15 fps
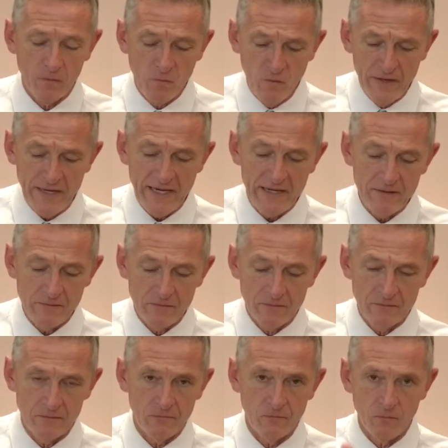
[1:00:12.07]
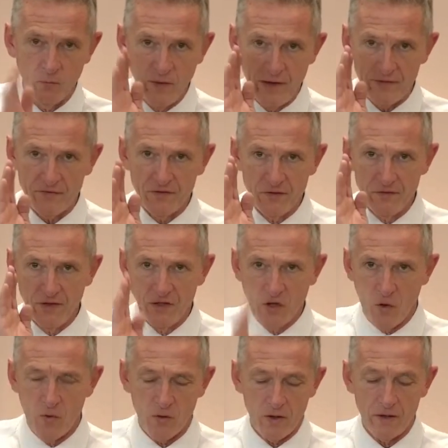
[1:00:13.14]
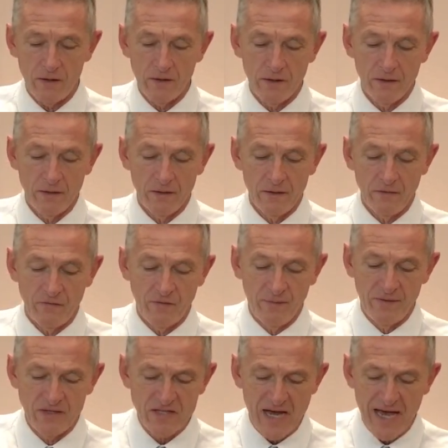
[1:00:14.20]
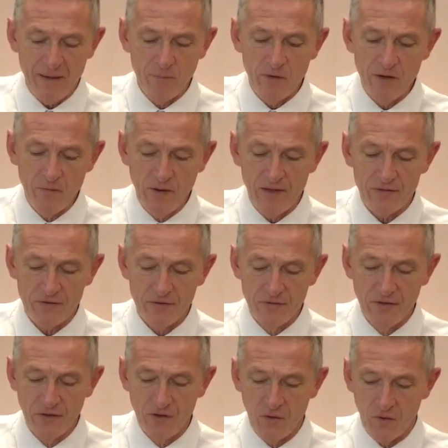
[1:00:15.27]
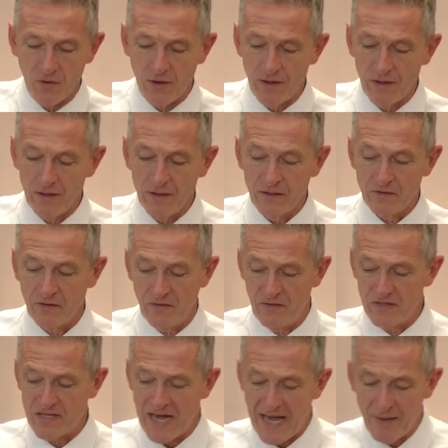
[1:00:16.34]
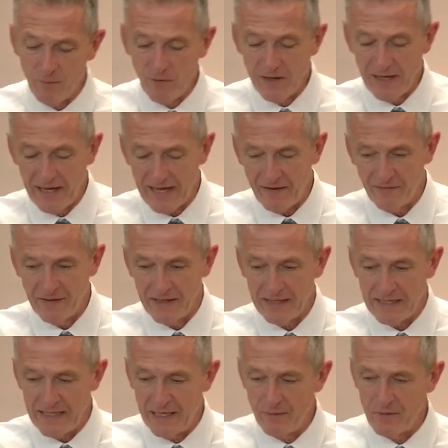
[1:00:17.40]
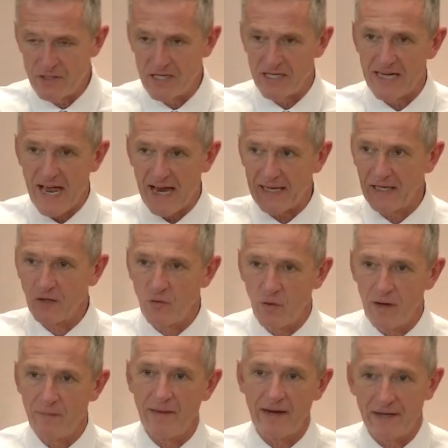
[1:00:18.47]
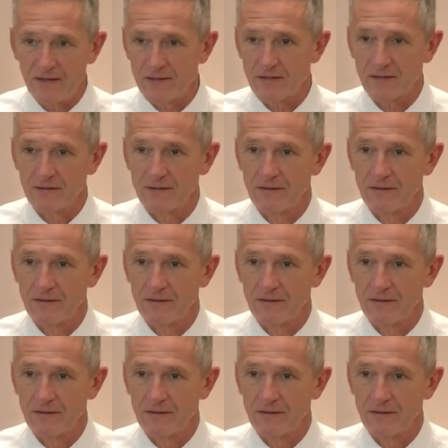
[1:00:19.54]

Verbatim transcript: we went through the door, from the time we went through the door to the time we left, it was exactly twenty minutes.